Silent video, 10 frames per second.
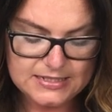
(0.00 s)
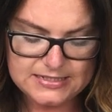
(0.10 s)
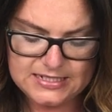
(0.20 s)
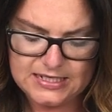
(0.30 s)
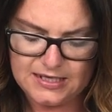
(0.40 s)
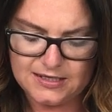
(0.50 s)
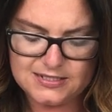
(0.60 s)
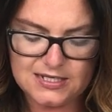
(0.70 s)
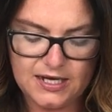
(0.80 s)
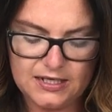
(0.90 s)
D,
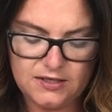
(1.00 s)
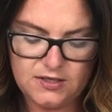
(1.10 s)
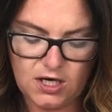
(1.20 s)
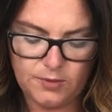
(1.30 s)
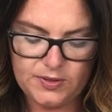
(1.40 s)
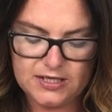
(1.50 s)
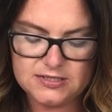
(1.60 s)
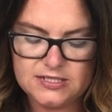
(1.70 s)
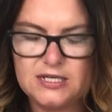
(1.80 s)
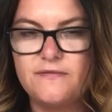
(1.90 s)
assigning the R P
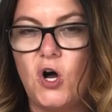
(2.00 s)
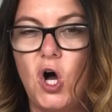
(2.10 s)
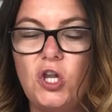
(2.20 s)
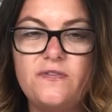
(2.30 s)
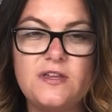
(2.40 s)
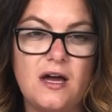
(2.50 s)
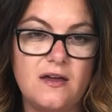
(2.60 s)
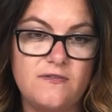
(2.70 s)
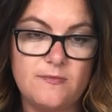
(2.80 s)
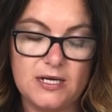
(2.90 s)
Ns to give all of the
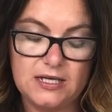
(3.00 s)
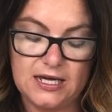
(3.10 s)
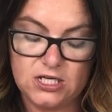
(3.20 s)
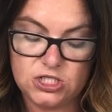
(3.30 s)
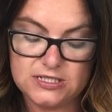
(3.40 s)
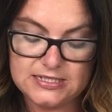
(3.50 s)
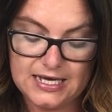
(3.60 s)
I V medications.